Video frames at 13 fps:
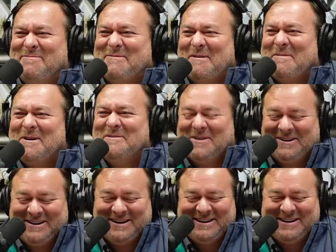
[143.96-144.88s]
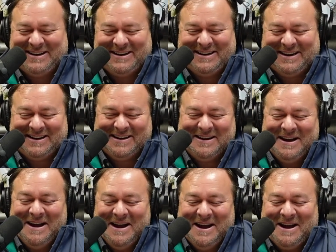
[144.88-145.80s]
of approval.
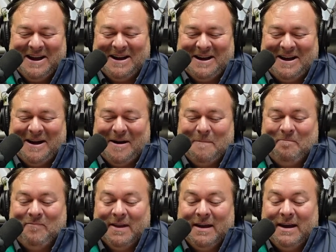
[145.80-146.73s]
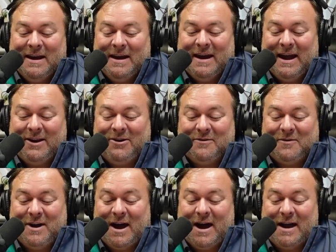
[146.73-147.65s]
And
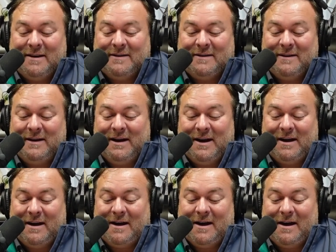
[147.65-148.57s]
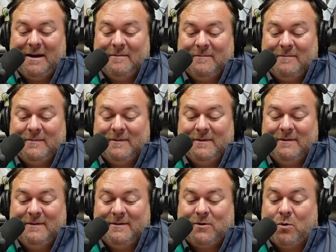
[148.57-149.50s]
you've got
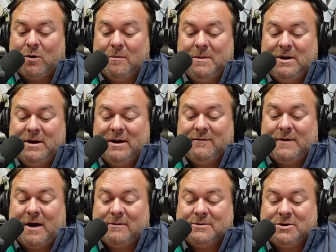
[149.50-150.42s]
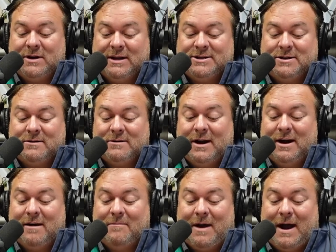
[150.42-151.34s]
250,000 followers on
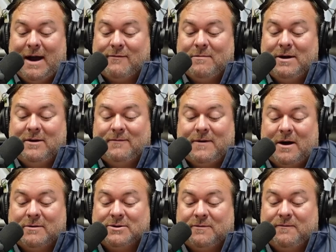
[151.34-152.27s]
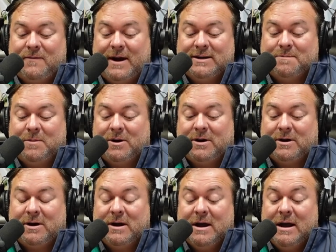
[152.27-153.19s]
Instagram, 500,000 followers on
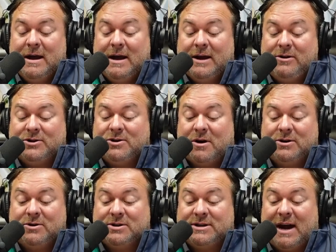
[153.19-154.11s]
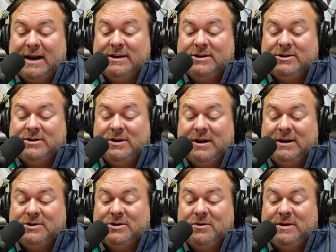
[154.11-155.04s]
Facebook, and you started your site
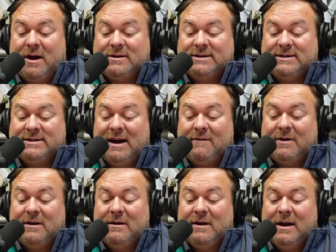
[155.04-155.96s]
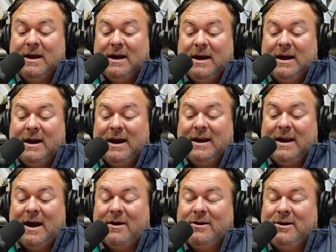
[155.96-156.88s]
in 2007. And
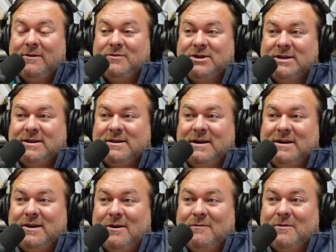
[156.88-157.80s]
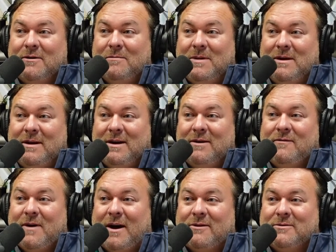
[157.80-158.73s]
now you've just clicked over 1 million
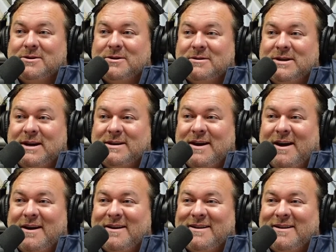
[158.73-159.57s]
followers on TikTok?